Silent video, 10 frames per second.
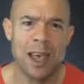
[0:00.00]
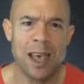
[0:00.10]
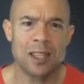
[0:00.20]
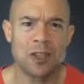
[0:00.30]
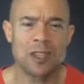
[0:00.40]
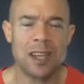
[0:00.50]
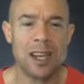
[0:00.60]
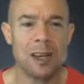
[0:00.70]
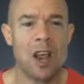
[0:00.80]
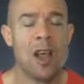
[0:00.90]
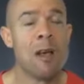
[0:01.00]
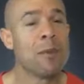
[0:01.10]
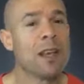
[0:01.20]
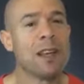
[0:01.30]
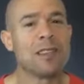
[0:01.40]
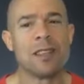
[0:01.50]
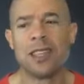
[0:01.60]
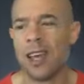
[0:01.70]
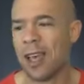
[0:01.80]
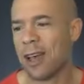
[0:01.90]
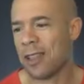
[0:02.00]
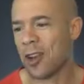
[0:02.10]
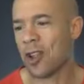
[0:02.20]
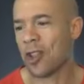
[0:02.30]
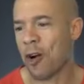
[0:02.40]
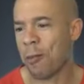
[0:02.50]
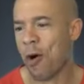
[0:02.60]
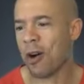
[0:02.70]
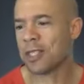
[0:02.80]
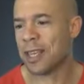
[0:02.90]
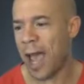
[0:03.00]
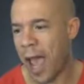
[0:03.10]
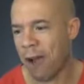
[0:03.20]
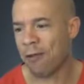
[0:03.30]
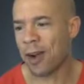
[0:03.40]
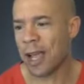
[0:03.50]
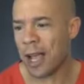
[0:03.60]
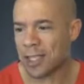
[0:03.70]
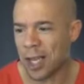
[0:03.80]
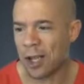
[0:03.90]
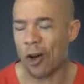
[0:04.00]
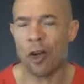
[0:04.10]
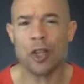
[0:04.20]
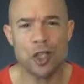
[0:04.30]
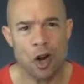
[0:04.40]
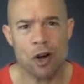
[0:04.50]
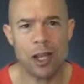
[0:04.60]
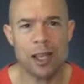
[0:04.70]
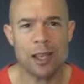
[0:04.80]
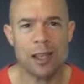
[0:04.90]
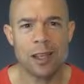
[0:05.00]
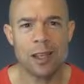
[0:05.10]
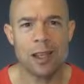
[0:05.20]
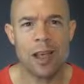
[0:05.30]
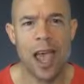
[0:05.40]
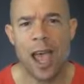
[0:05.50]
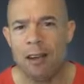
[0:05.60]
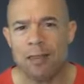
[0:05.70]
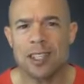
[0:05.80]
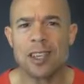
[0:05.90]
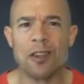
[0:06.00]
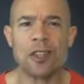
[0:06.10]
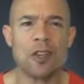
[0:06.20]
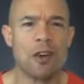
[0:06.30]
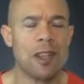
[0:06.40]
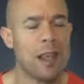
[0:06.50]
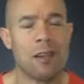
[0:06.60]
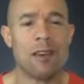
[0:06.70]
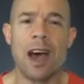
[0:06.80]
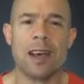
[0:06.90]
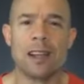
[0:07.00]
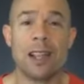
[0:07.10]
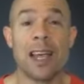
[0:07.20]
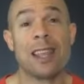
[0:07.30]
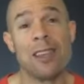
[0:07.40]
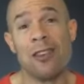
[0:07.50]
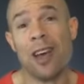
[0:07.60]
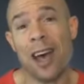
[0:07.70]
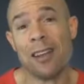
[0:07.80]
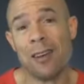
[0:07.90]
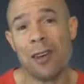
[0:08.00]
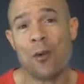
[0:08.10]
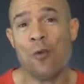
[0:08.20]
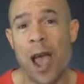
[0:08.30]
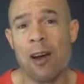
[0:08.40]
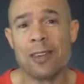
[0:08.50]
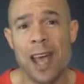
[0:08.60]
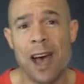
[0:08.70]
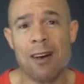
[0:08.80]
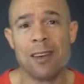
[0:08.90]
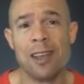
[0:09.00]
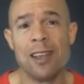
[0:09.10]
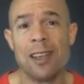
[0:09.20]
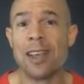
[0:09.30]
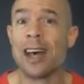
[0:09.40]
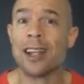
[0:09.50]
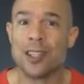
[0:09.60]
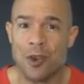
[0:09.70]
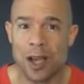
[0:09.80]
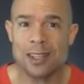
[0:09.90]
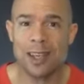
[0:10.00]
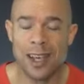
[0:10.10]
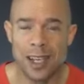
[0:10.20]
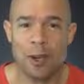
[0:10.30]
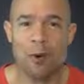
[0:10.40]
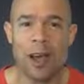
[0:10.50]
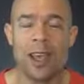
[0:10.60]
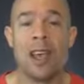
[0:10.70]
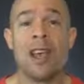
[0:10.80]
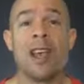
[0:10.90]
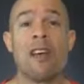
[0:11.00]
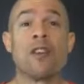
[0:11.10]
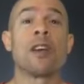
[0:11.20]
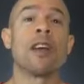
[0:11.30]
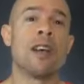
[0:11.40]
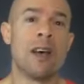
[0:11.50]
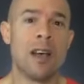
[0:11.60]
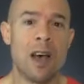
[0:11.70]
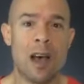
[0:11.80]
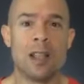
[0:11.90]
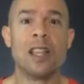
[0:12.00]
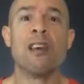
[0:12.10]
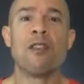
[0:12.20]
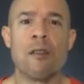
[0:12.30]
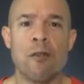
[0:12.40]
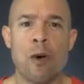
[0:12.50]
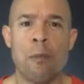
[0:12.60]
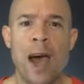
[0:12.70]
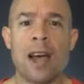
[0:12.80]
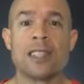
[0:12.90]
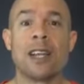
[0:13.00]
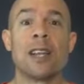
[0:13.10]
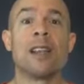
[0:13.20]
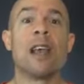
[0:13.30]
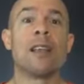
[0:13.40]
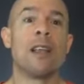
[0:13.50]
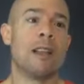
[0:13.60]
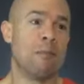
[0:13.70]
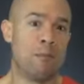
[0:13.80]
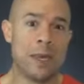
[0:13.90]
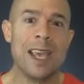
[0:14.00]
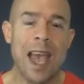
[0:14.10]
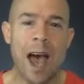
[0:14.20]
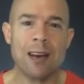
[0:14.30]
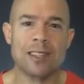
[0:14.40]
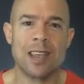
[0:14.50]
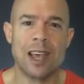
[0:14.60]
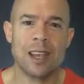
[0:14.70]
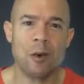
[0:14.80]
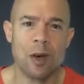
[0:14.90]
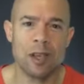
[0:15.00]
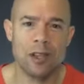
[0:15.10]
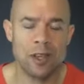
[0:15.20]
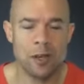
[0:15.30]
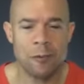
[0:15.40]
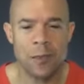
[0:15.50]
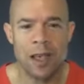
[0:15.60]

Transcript: interested in it, because I'll tell you, there are parts to every single journey that you're not going to like, that you got to round out. You got to address anyway. If you're going to live your full passion and be outstanding at what you do,